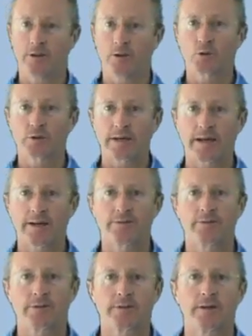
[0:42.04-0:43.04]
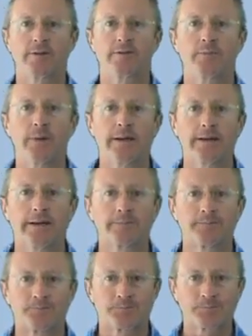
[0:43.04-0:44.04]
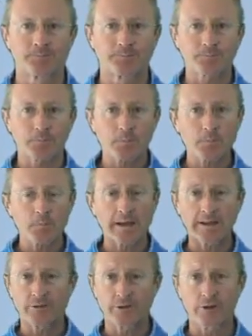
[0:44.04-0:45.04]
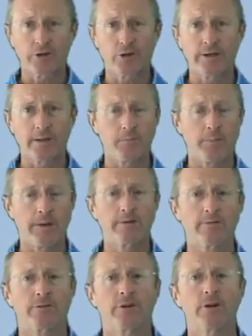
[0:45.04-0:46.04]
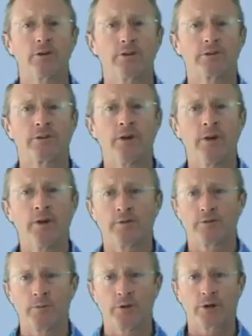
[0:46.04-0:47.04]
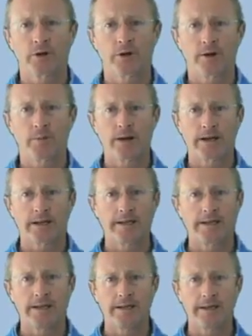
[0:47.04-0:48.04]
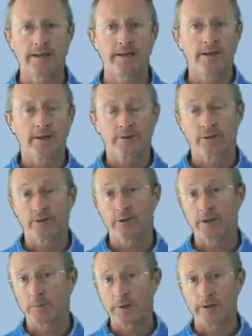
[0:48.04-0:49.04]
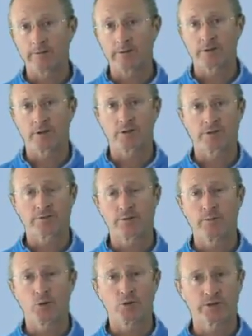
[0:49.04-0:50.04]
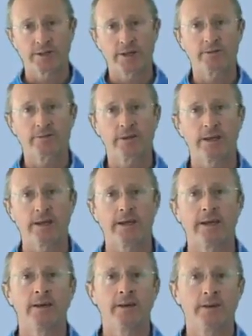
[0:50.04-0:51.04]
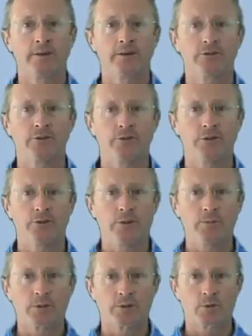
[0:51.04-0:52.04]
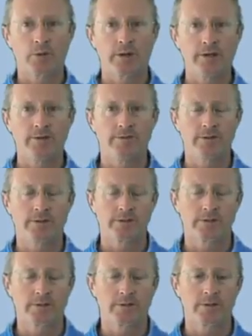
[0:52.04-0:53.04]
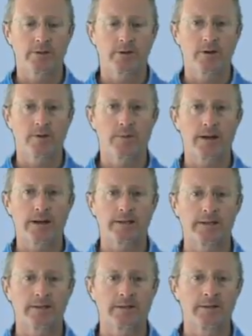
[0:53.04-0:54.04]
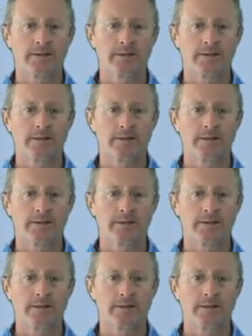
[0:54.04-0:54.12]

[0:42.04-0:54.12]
it looks after itself better, and so that you get better results from your chiropractic care, so that you get better results from your self-care that you do in between your visits to the chiropractor.